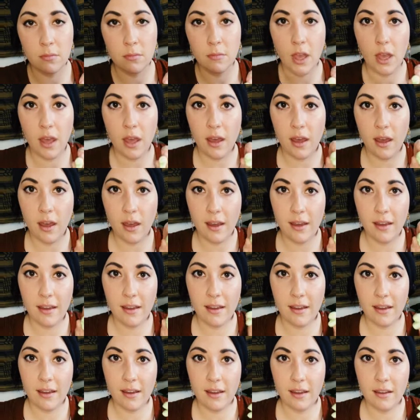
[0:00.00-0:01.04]
Ha
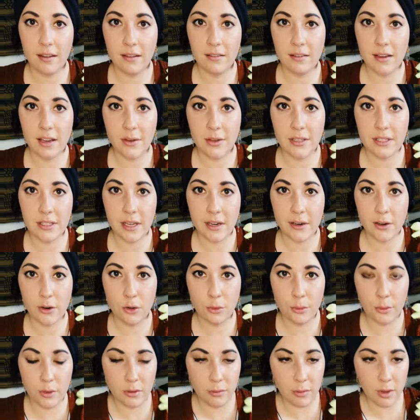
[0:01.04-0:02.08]
-ha, now he's got an
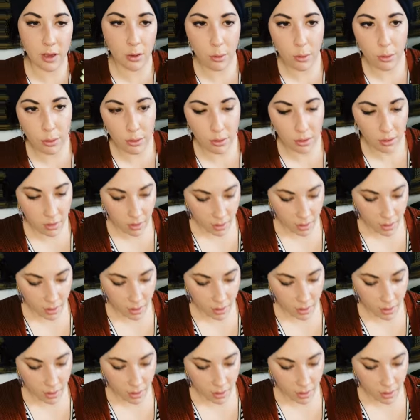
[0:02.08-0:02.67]
open mouth.